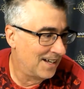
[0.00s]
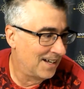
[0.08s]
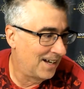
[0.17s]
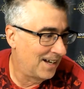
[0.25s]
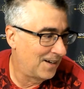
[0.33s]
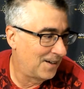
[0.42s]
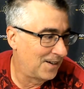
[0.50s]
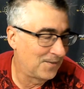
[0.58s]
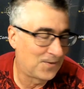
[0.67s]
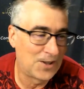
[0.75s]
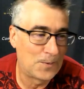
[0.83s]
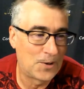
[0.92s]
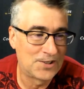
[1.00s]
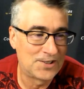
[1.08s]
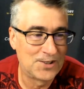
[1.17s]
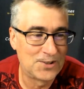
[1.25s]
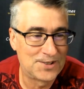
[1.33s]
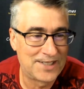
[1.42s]
uh, for the
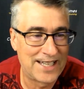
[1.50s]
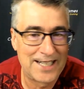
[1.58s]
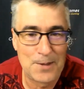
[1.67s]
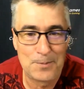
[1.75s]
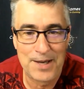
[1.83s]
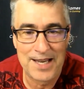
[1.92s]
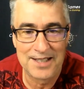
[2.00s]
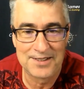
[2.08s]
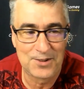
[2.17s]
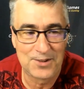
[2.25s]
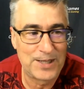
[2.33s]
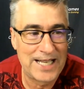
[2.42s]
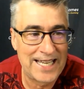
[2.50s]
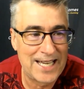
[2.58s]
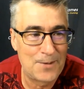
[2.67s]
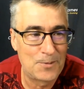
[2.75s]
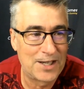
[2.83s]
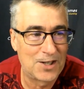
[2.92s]
person who stayed up past 3
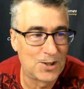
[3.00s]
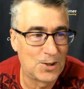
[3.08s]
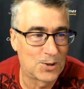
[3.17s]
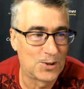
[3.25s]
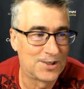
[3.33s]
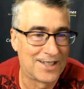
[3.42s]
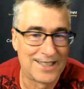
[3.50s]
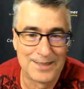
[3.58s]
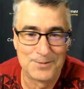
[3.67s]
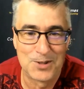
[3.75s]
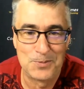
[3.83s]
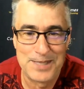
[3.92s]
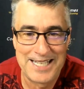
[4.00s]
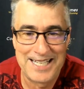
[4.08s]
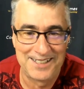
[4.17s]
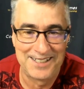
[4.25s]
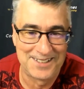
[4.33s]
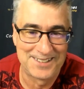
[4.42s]
a.m. their local time to be here.